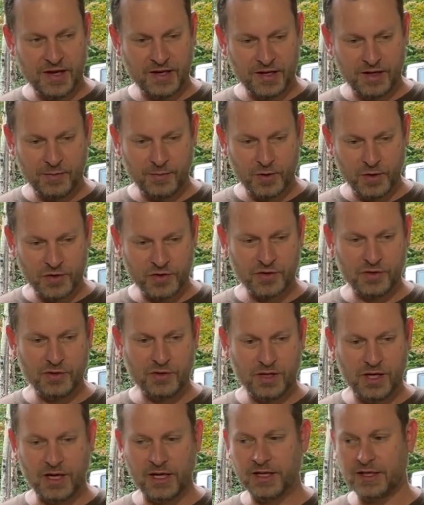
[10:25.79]
commercial
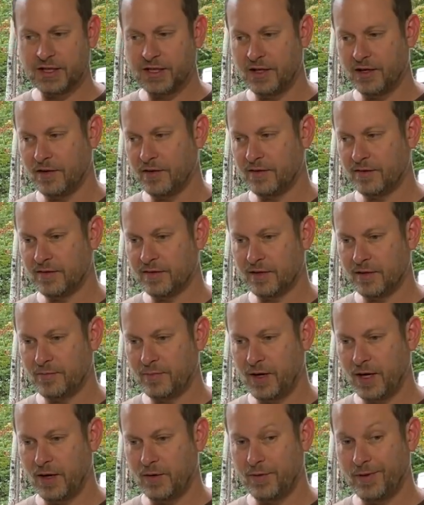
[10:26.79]
line here to
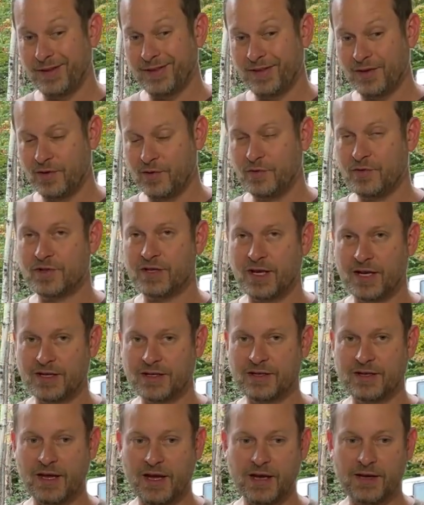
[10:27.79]
compare with, who
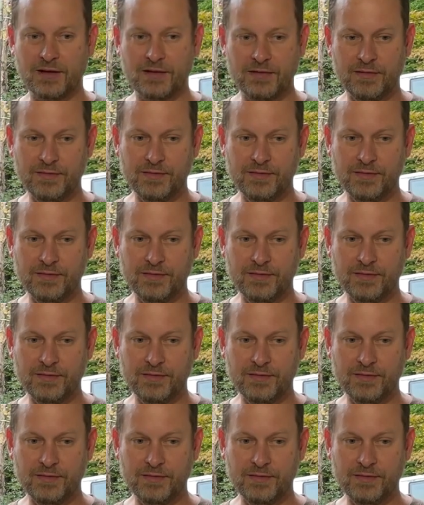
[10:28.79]
says that